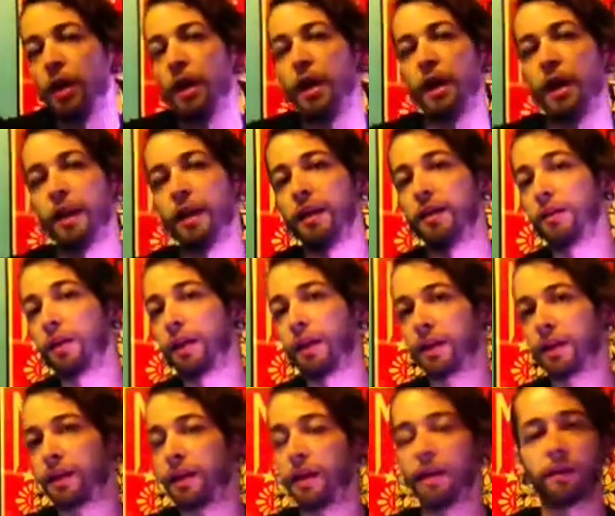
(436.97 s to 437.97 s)
And it, like
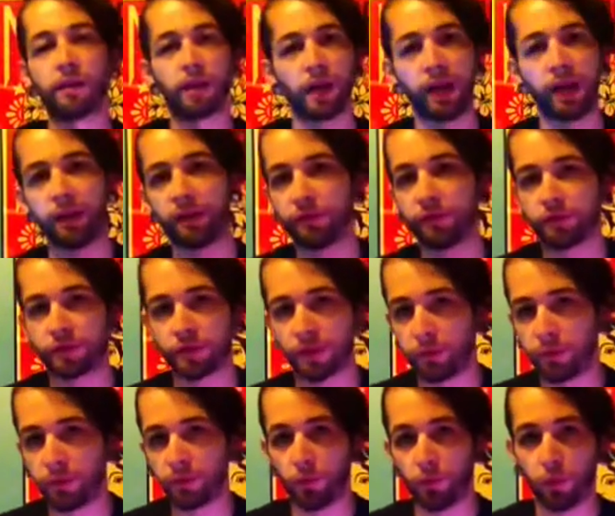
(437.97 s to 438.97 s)
again, I said
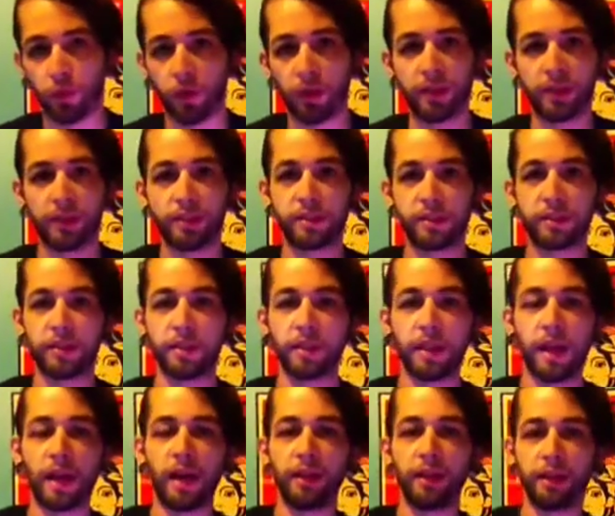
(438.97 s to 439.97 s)
before, it's
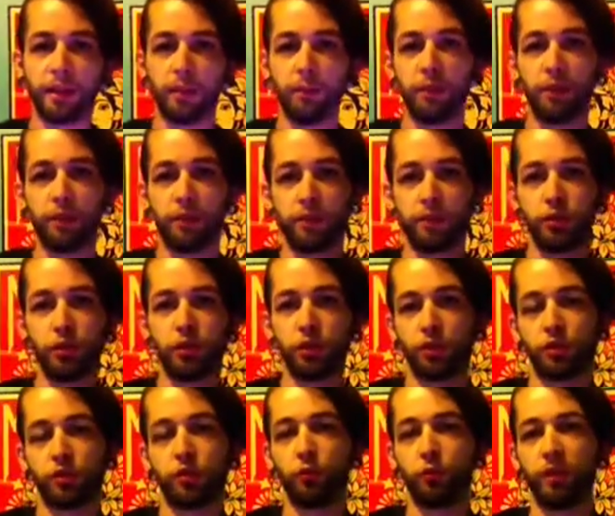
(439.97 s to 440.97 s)
not limited to
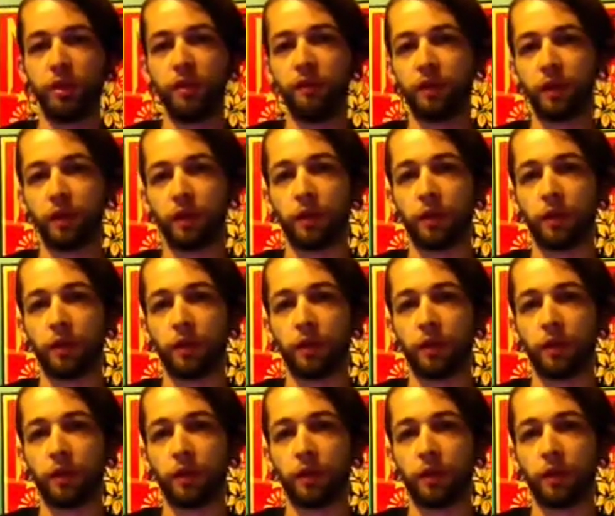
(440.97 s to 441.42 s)
just weaving.